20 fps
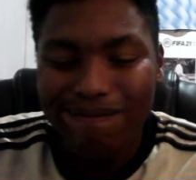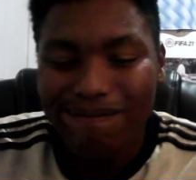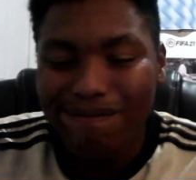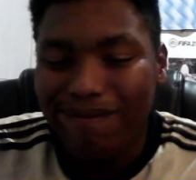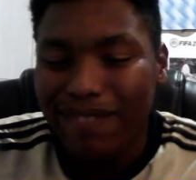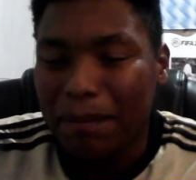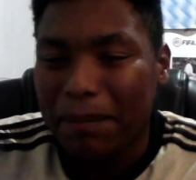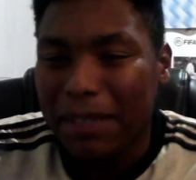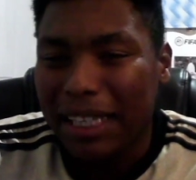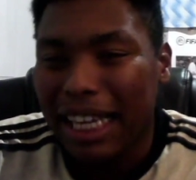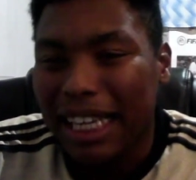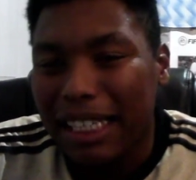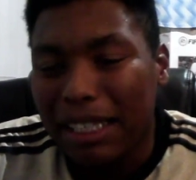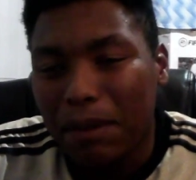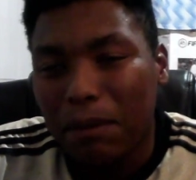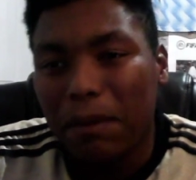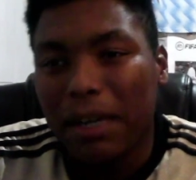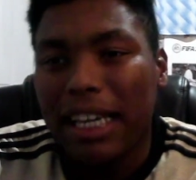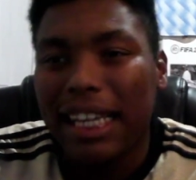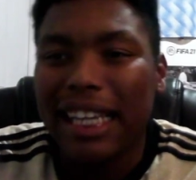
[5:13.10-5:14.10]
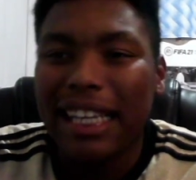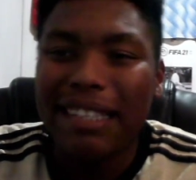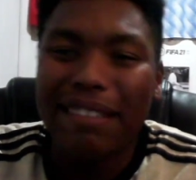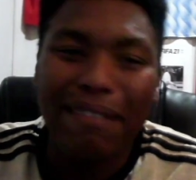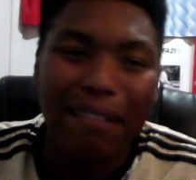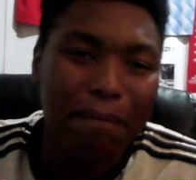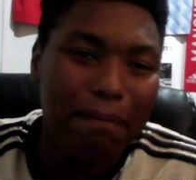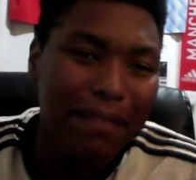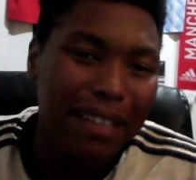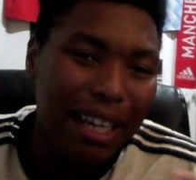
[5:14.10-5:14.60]
I'm gaining weight.
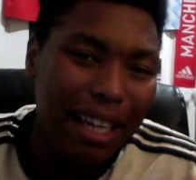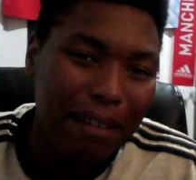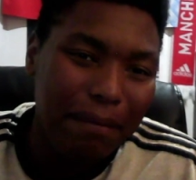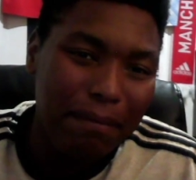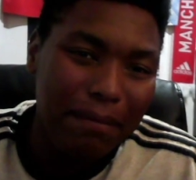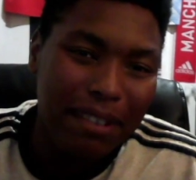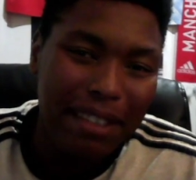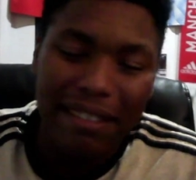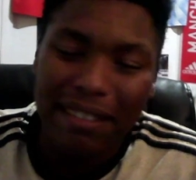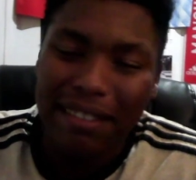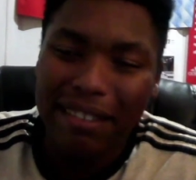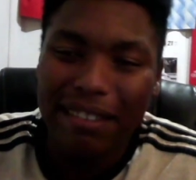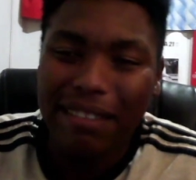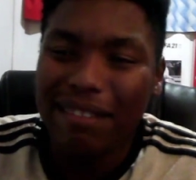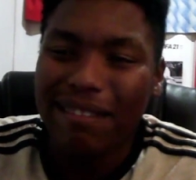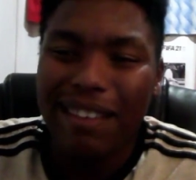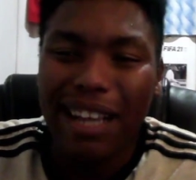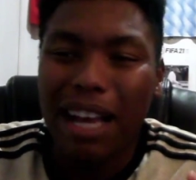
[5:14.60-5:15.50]
I'm just